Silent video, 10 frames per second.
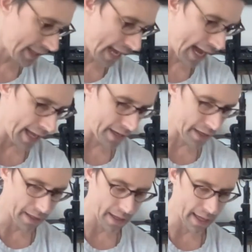that,
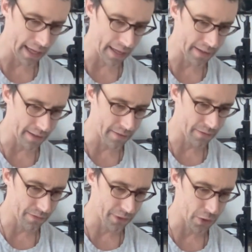and
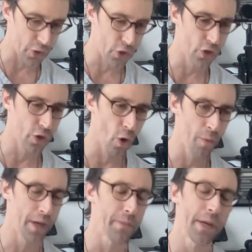there's so
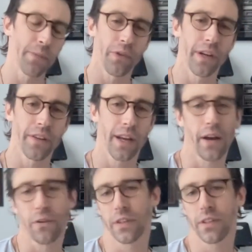many people there that
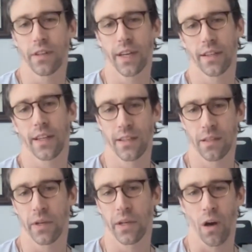I don't think you get the
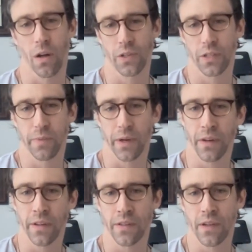intimate college
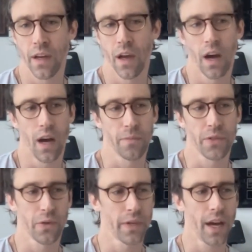experience.
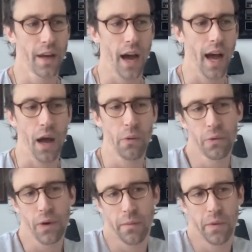I would
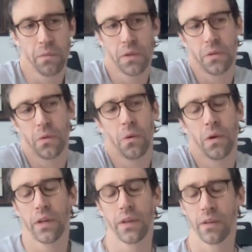recommend
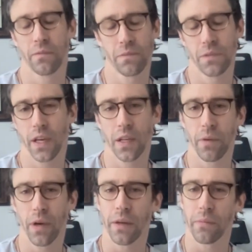Misericordia to
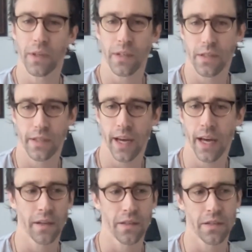anybody because,
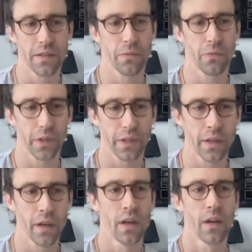it's just a
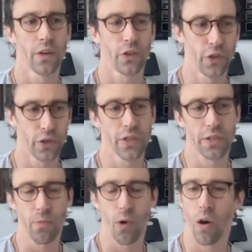really good,
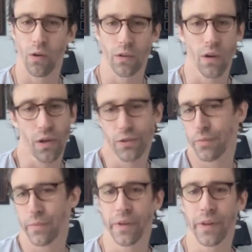small college
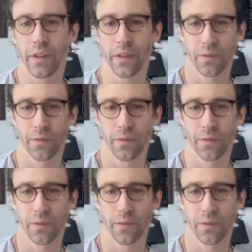community.